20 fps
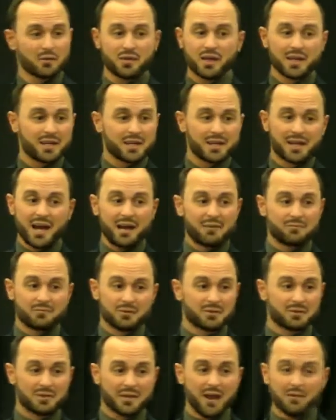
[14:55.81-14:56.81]
thanking God
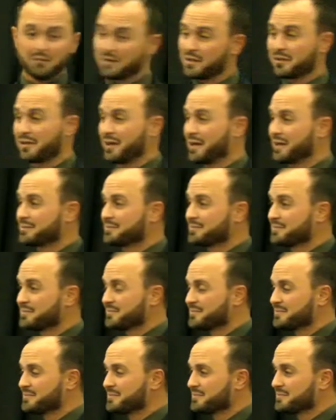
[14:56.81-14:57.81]
for everything,
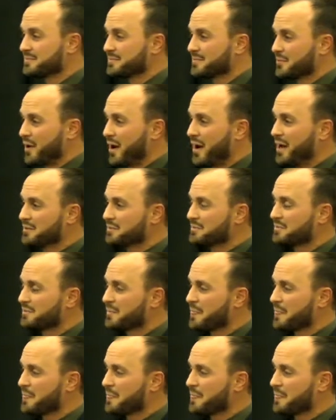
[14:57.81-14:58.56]
right?